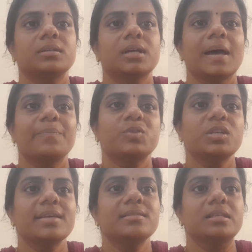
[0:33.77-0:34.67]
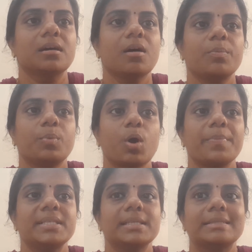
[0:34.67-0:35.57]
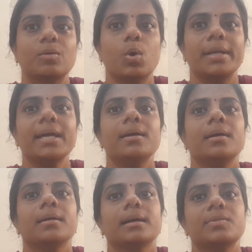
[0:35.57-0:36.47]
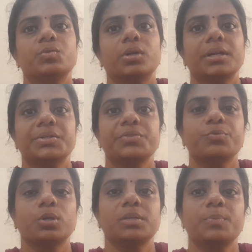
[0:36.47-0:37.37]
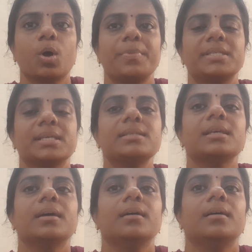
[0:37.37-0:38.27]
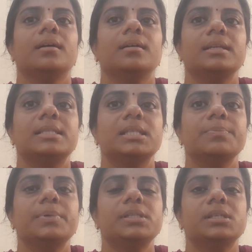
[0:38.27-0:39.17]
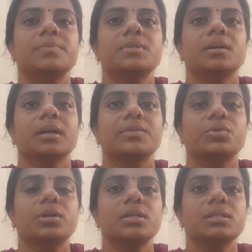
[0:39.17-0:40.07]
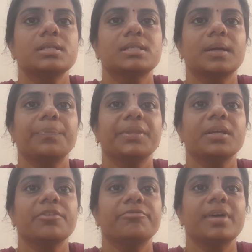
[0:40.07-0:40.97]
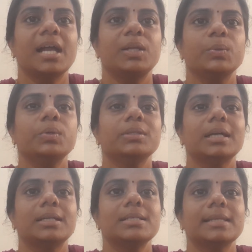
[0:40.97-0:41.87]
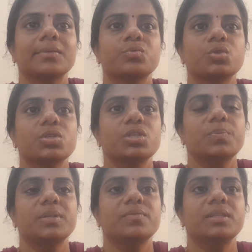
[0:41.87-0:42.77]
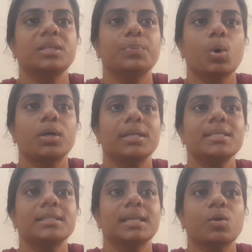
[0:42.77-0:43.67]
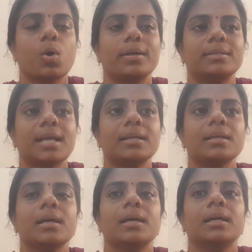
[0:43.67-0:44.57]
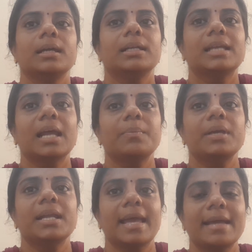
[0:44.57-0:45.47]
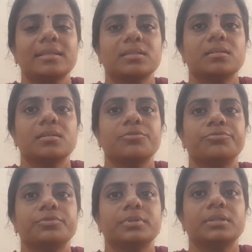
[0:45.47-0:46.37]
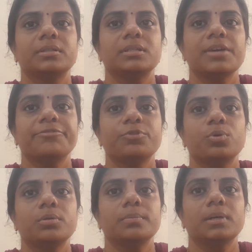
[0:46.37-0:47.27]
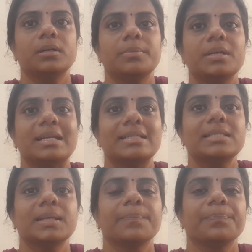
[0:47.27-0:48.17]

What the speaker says: abstinence or promise is called a consideration for the promises. In simple terms, consideration is something of value that is exchanged between the parties in a contract. It can be an act of a forbearance